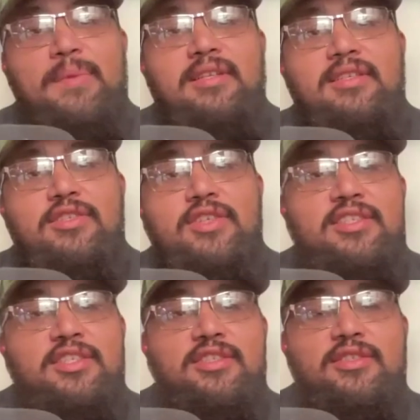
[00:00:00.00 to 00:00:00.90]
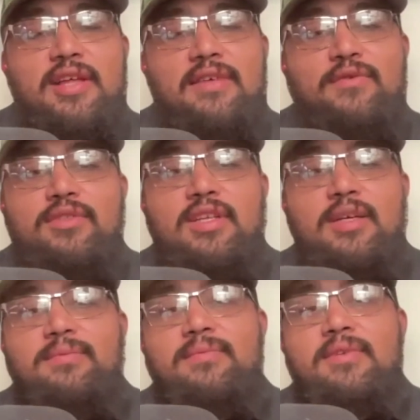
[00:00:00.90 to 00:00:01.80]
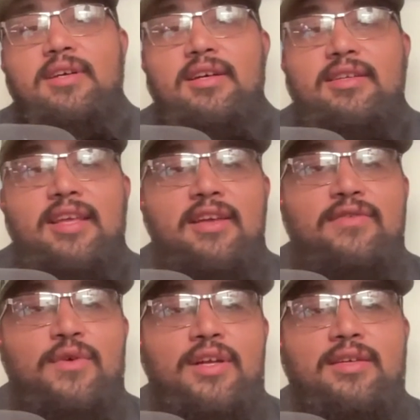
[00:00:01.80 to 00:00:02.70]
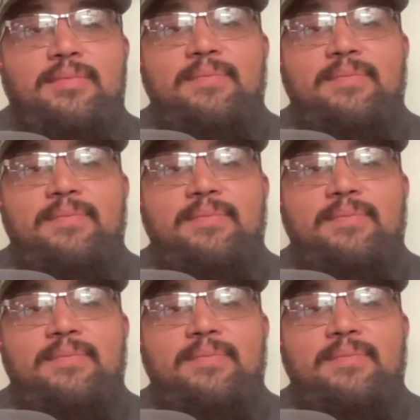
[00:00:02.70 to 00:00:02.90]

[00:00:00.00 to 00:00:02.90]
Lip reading: been to transition to that full-time gig for you?